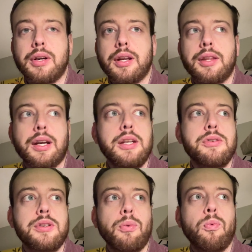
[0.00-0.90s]
I think I
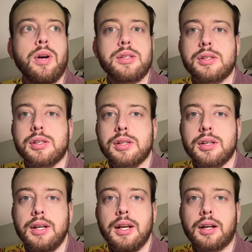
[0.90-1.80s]
used it once
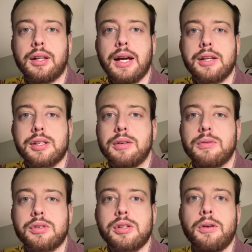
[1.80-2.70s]
in a class and it
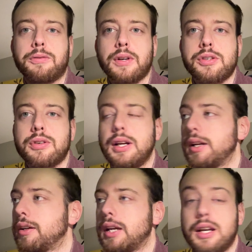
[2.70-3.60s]
was so
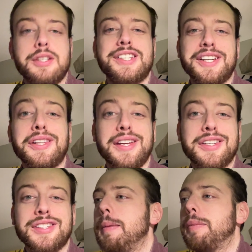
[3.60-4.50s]
frustrating and it still is.